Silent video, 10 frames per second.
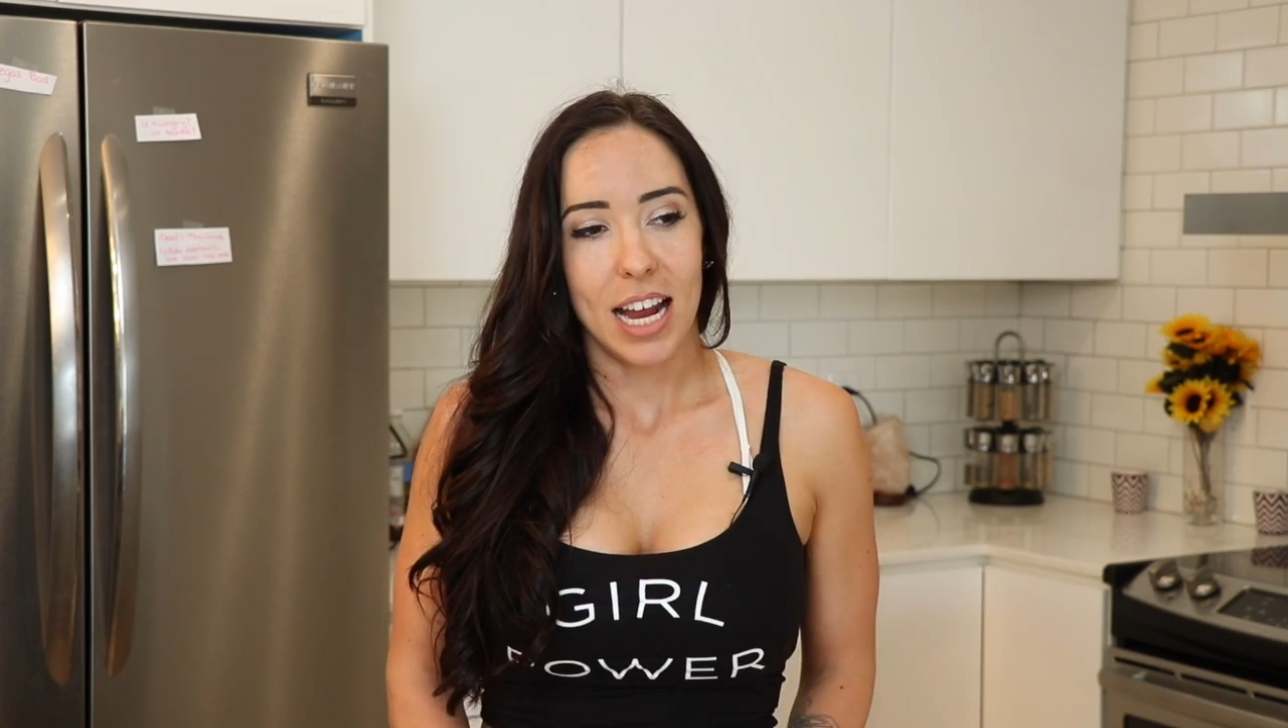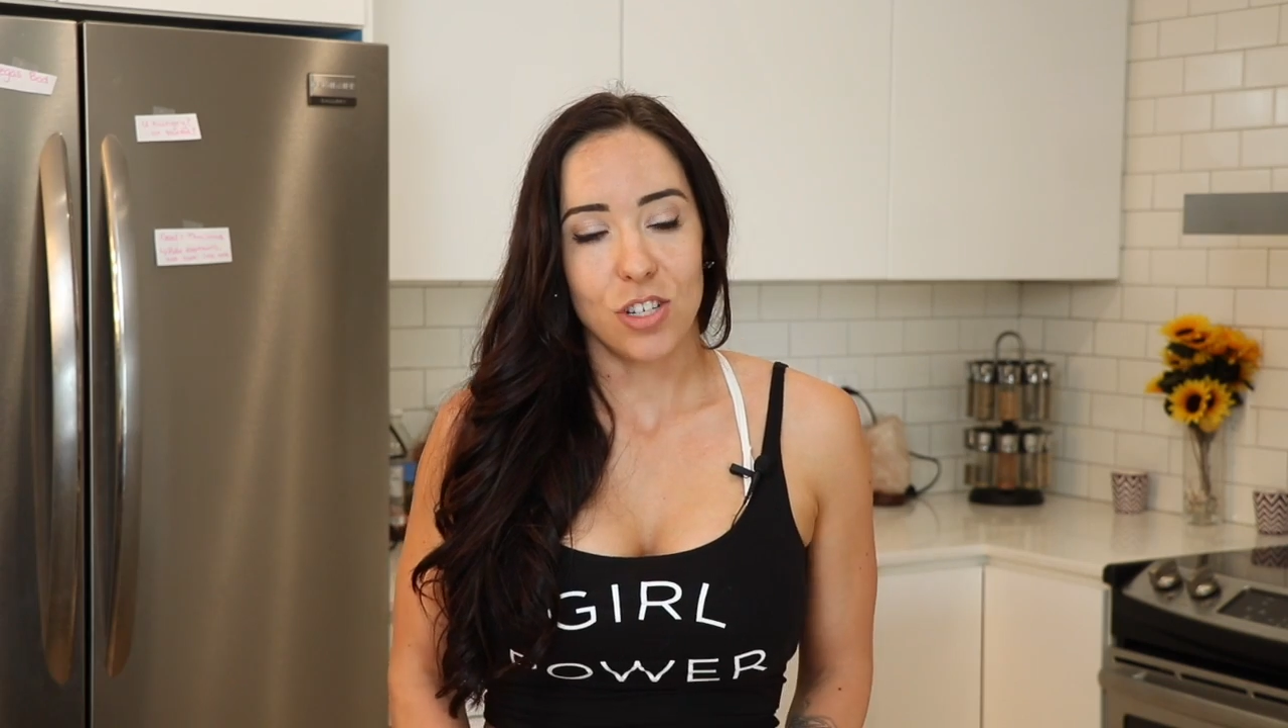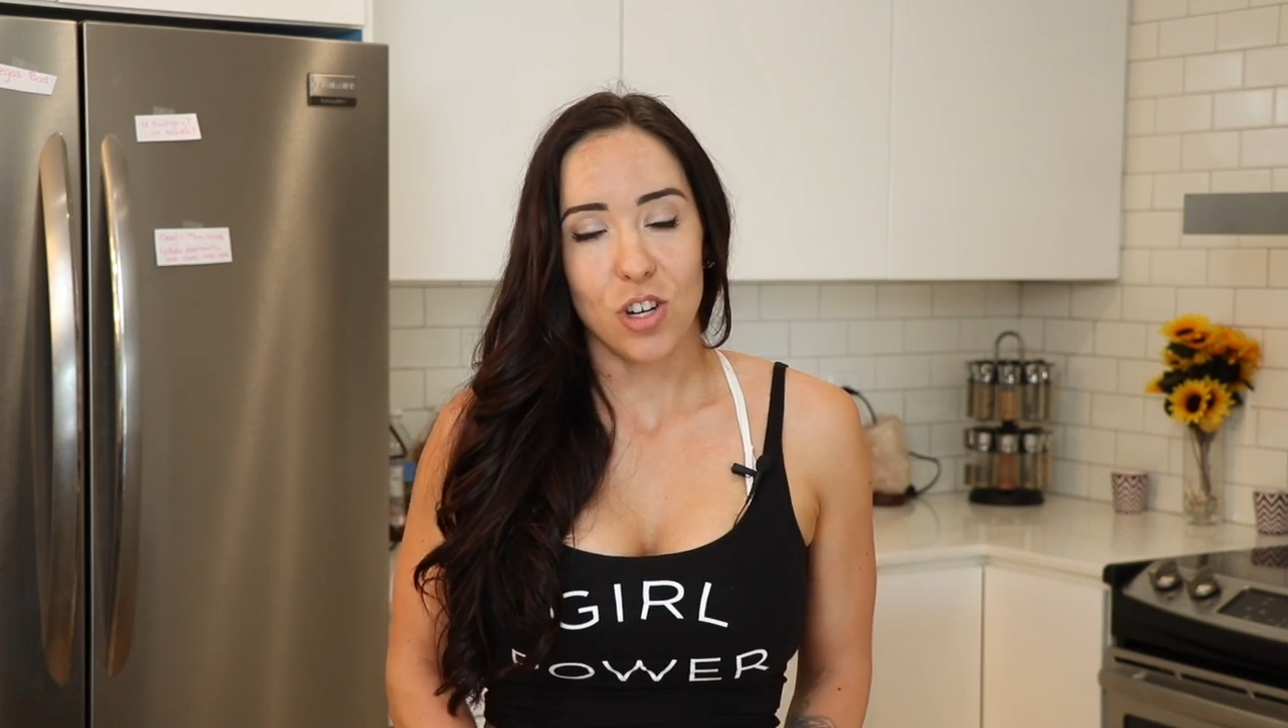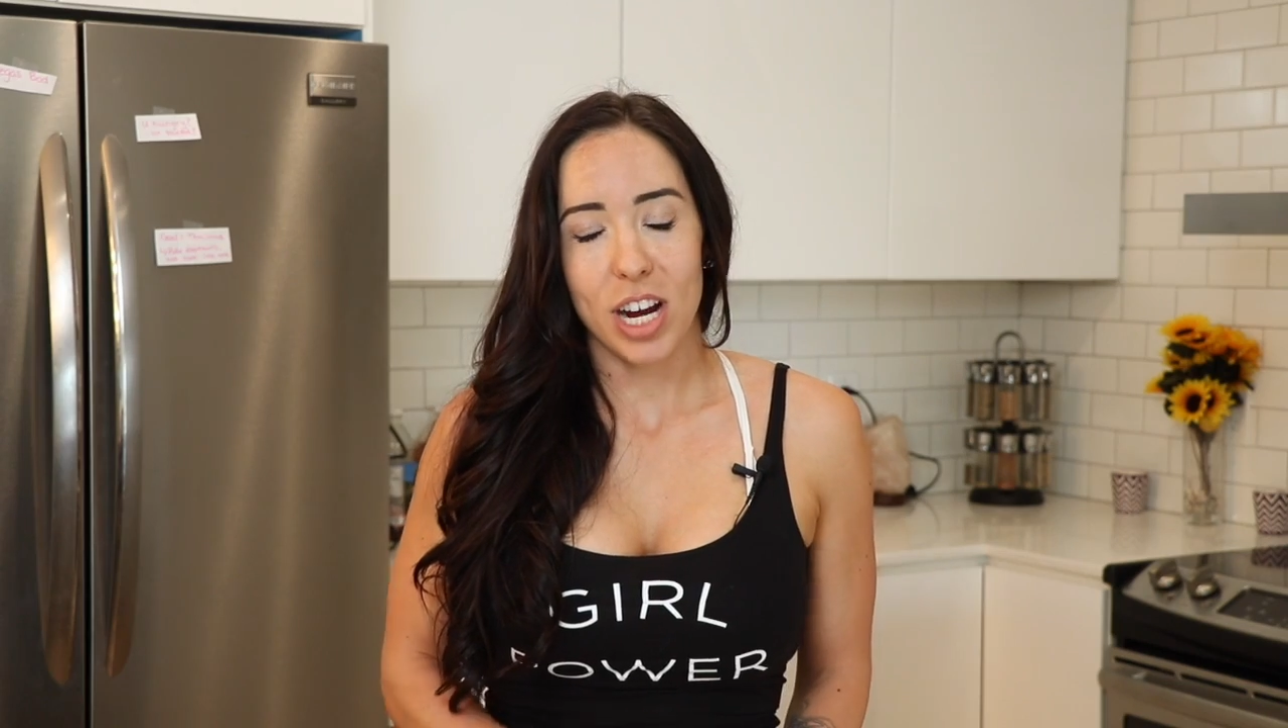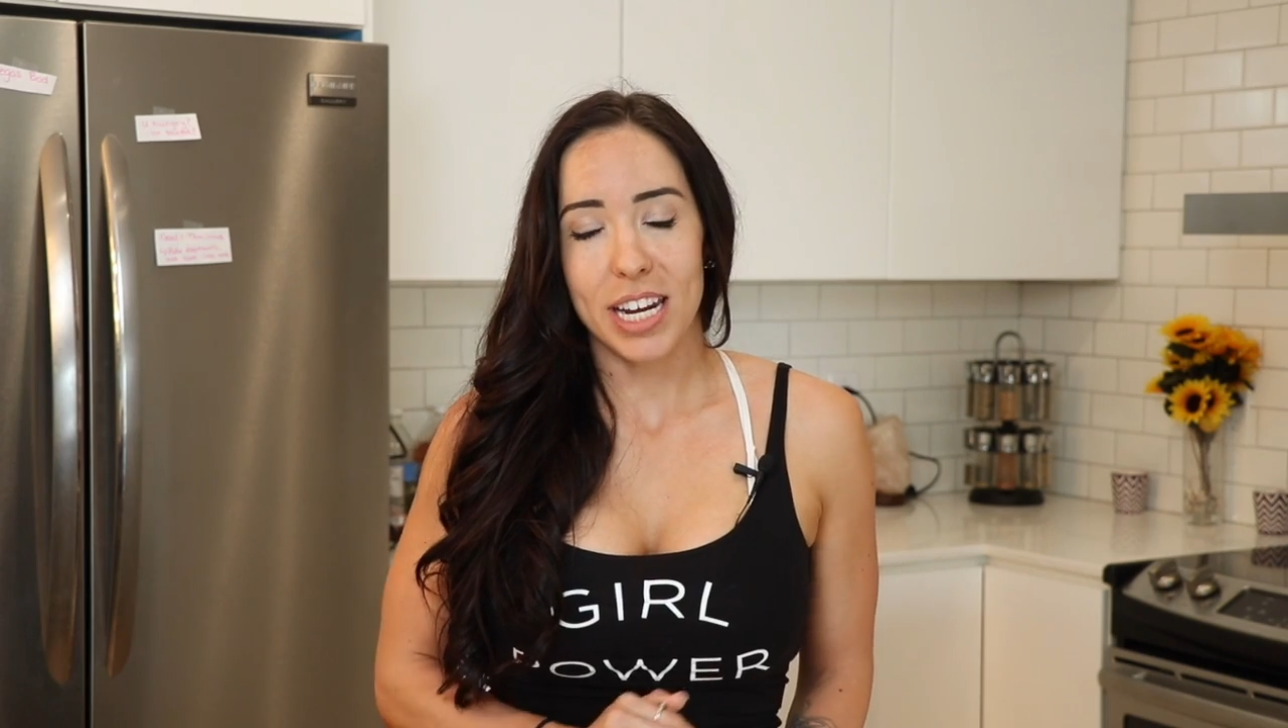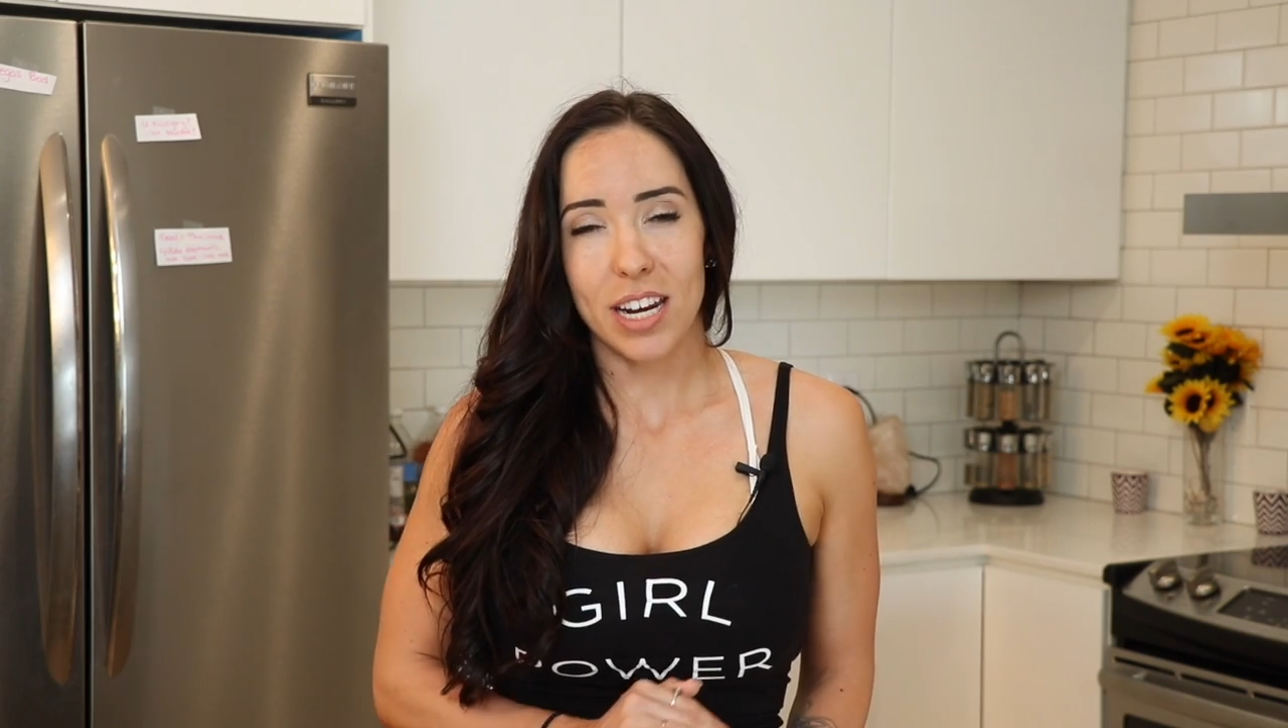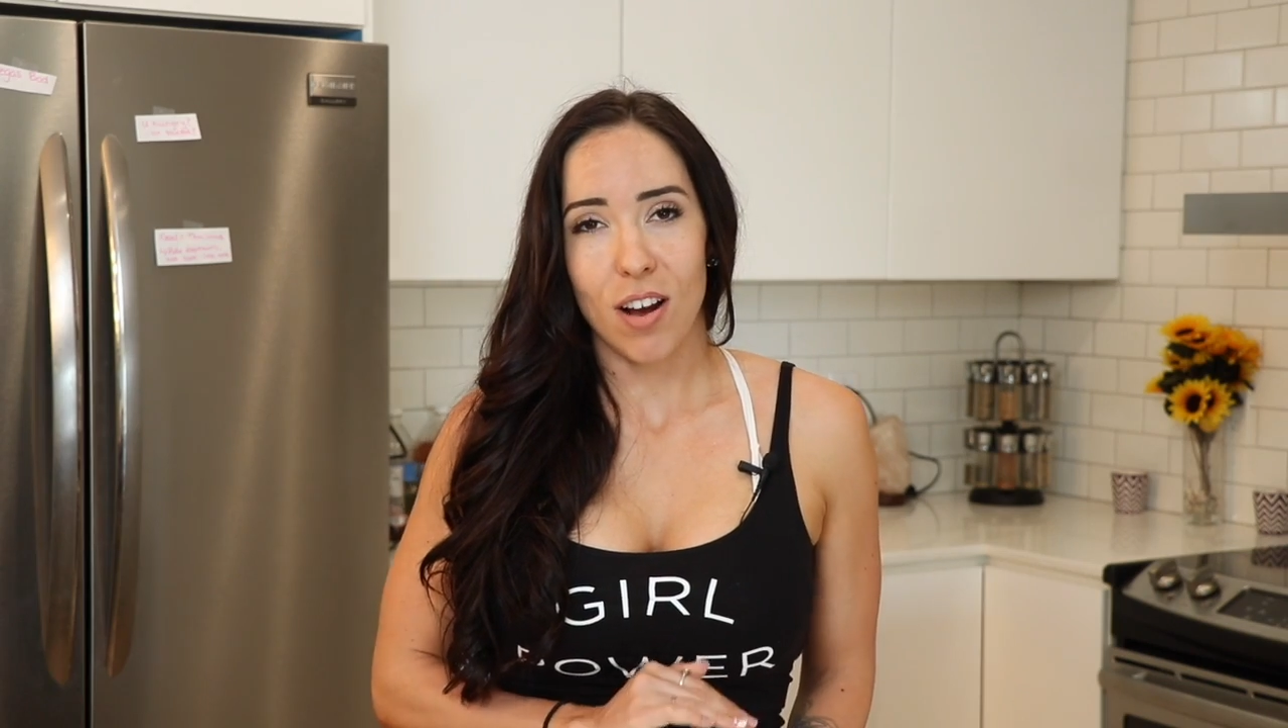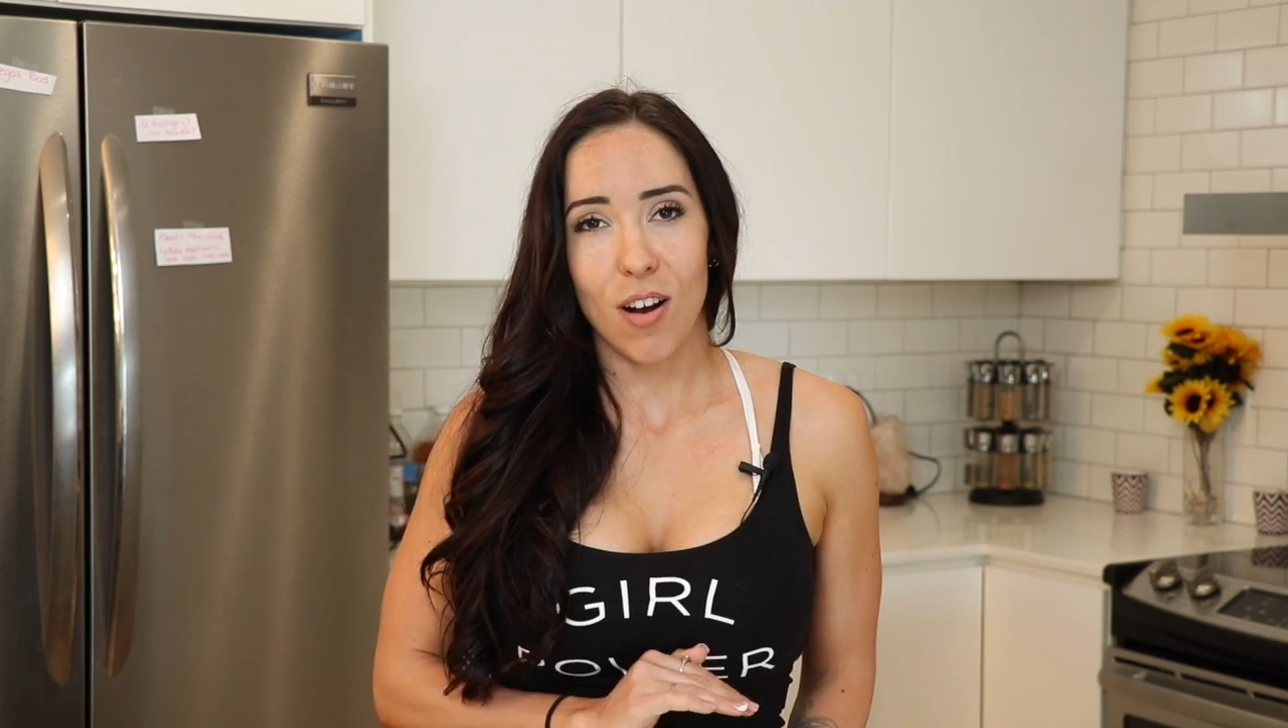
I tried it